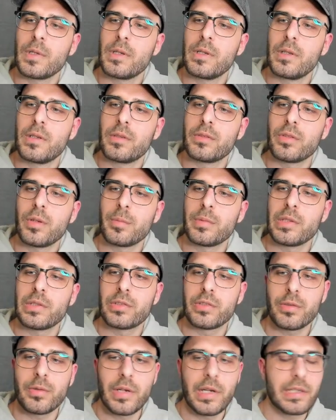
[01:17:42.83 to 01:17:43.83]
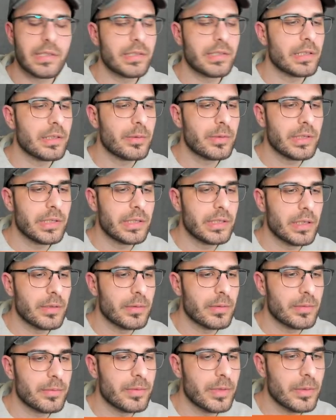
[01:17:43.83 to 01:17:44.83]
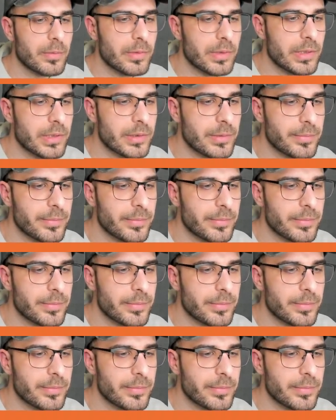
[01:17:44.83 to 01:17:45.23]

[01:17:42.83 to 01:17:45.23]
So I'm just scratching away, having fun with it.